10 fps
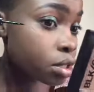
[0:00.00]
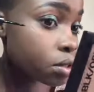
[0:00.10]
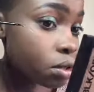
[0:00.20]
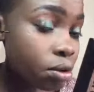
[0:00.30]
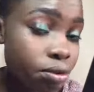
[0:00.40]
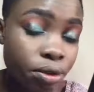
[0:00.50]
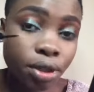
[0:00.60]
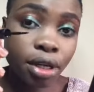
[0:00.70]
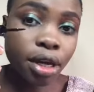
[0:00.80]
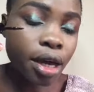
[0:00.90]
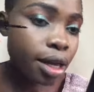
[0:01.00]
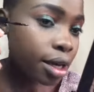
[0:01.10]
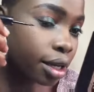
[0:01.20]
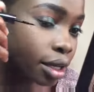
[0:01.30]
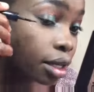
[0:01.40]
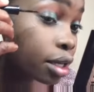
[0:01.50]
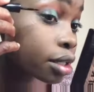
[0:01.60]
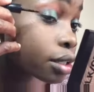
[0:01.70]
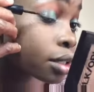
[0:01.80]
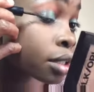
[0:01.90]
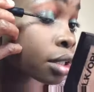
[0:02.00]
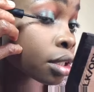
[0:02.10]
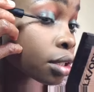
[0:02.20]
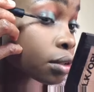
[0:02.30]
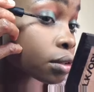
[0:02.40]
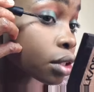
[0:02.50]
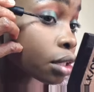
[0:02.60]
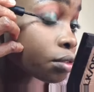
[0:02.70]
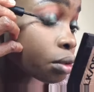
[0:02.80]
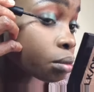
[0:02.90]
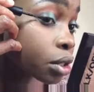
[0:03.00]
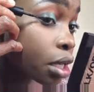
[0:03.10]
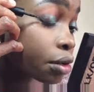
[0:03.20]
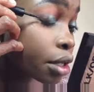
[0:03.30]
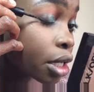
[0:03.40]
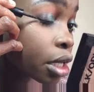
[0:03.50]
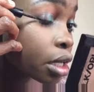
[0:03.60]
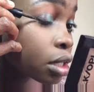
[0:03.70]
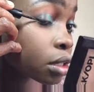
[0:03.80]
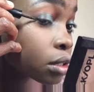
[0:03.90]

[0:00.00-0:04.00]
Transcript: So for the eyeliner, you start from down here